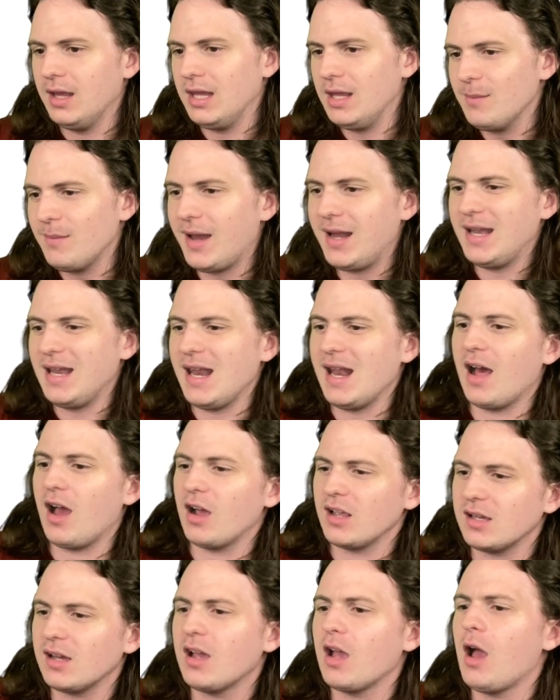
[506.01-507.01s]
You might need
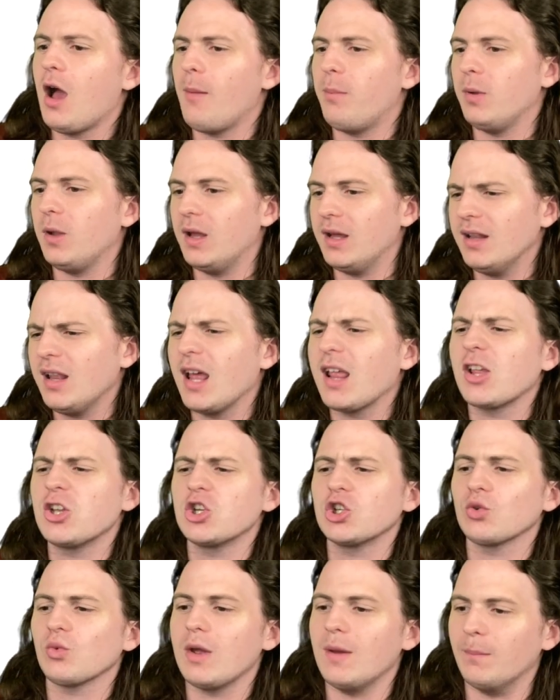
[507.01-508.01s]
a couple, of, like
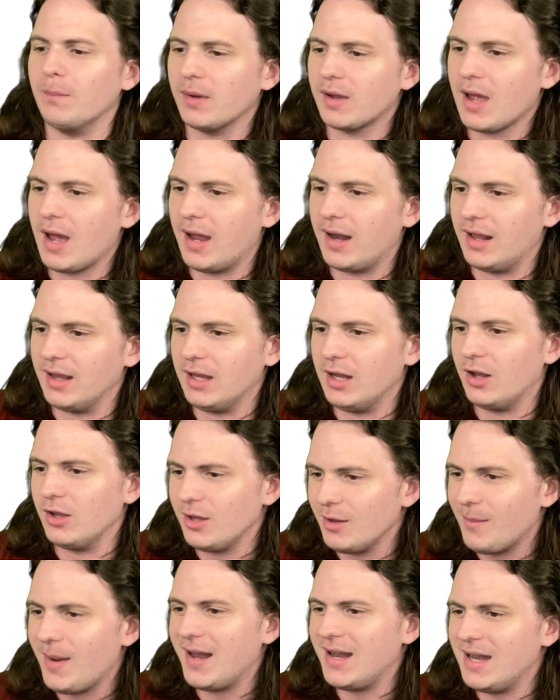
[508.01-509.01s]
shrimp, kind of, you know,
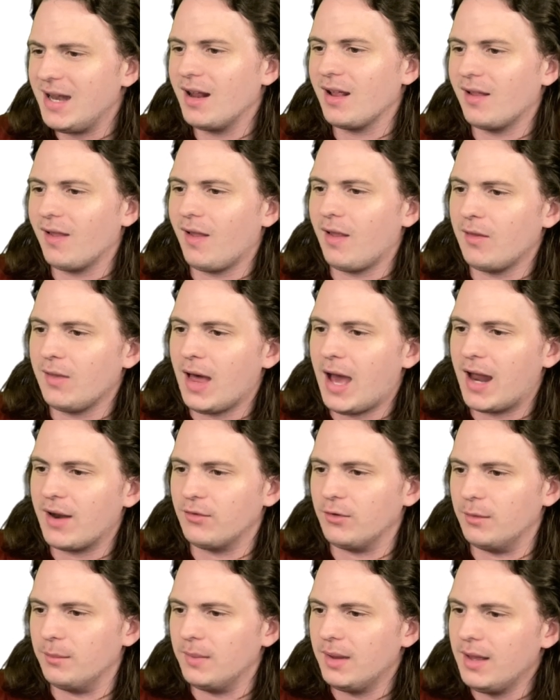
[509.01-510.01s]
you might need a, a lot of
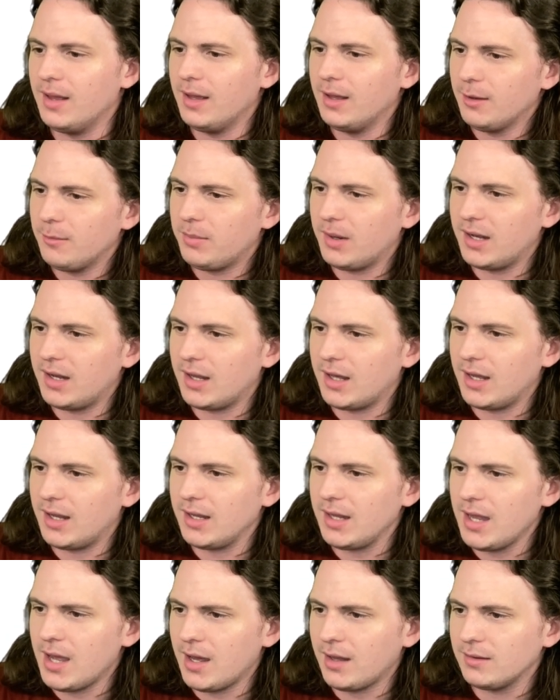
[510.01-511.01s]
them. But, uh,
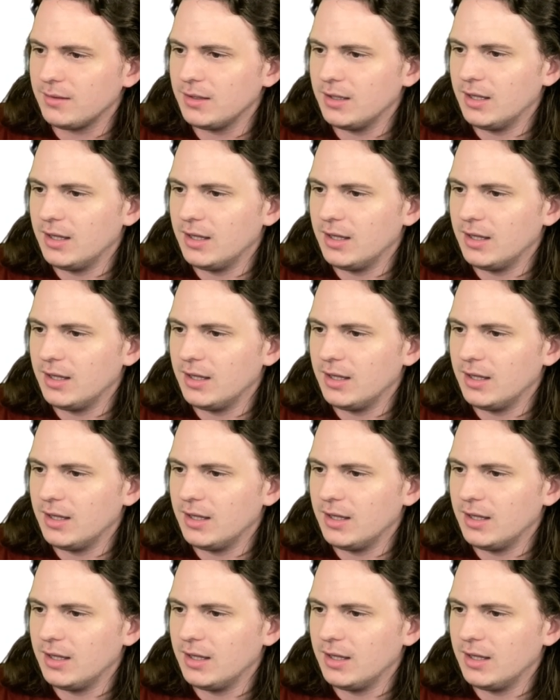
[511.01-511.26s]
yeah.